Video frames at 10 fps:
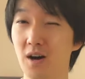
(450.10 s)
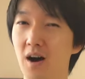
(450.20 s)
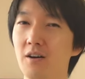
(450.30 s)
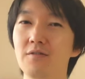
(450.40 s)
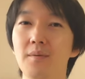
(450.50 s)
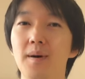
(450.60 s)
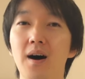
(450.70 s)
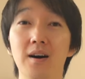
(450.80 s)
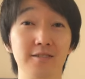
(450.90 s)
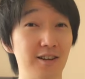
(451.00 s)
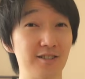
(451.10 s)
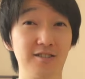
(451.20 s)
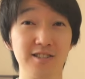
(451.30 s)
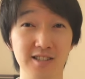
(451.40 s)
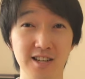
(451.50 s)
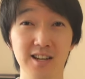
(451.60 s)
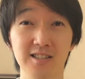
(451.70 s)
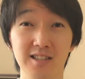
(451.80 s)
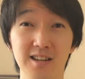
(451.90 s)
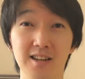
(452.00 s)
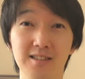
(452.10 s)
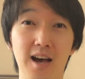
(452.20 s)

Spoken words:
But however, natural disasters